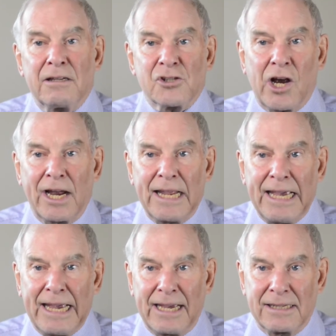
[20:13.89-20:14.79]
China
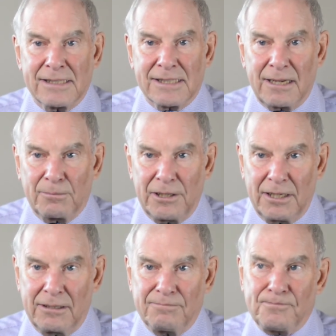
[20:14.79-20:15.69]
has
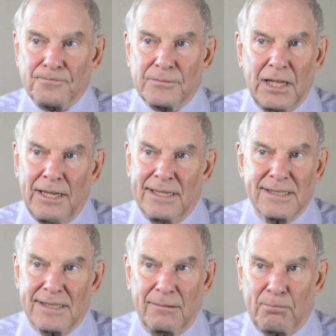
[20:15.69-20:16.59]
something, it
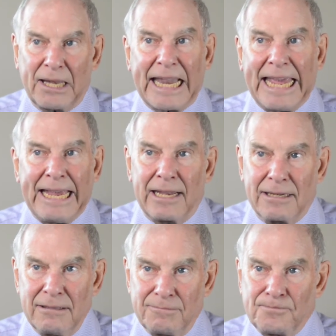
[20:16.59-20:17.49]
is a plan